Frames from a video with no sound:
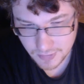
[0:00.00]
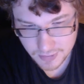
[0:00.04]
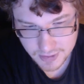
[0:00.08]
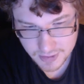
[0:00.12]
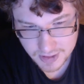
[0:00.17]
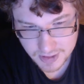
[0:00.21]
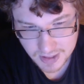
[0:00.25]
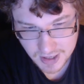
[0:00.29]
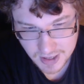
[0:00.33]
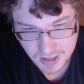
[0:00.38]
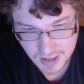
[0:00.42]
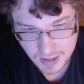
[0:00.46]
your
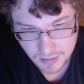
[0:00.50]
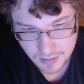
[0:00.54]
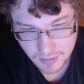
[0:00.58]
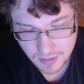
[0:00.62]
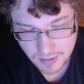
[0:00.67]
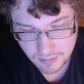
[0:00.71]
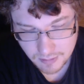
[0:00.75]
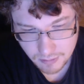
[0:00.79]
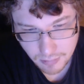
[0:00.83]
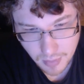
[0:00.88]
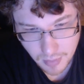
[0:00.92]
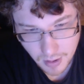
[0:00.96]
time
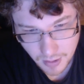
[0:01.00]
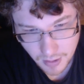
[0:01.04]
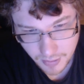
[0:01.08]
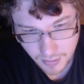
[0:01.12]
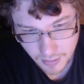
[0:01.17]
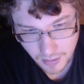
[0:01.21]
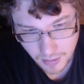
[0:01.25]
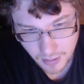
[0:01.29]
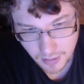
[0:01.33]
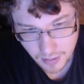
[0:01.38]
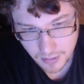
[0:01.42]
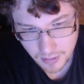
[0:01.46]
and
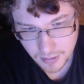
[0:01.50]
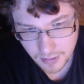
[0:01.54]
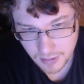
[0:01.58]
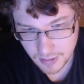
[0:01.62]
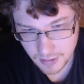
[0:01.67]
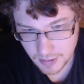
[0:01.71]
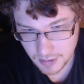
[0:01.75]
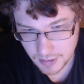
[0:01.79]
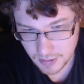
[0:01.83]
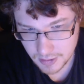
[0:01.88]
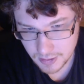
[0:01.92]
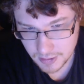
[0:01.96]
bother
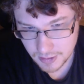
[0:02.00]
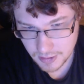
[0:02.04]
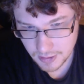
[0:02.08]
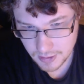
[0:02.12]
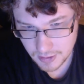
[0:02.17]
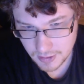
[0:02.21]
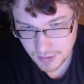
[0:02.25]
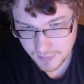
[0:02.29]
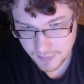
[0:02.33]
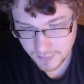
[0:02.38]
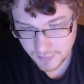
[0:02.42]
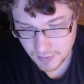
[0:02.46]

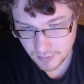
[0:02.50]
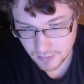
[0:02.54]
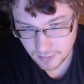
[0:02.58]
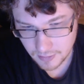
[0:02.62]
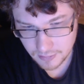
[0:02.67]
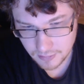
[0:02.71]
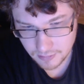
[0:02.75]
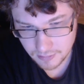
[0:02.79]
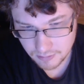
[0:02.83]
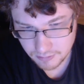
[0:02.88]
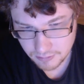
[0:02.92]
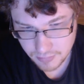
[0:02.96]
if you
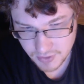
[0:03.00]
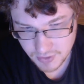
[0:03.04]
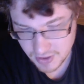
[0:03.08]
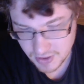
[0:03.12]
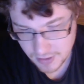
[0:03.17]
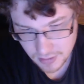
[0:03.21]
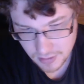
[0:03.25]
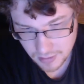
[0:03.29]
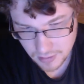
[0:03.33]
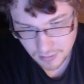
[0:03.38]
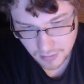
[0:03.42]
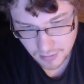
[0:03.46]

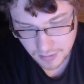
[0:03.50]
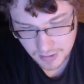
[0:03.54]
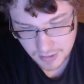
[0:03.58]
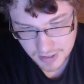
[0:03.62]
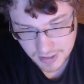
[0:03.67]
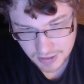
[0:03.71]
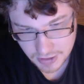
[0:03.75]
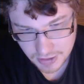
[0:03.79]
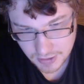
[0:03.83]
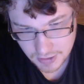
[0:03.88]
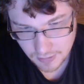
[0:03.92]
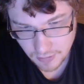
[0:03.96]
sit through it and
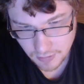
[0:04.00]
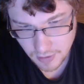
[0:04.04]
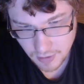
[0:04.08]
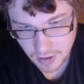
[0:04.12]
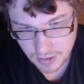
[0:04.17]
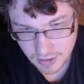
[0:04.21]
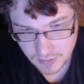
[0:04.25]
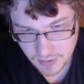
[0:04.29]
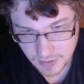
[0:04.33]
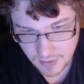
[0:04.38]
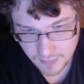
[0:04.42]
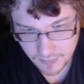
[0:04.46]
actually
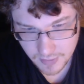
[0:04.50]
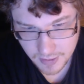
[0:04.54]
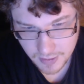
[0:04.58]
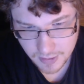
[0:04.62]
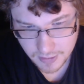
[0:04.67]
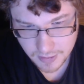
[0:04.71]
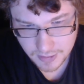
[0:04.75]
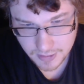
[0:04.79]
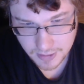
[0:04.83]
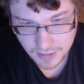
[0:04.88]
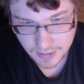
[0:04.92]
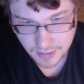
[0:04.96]
watch my
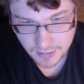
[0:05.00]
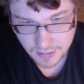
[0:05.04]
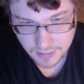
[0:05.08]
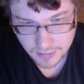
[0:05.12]
videos.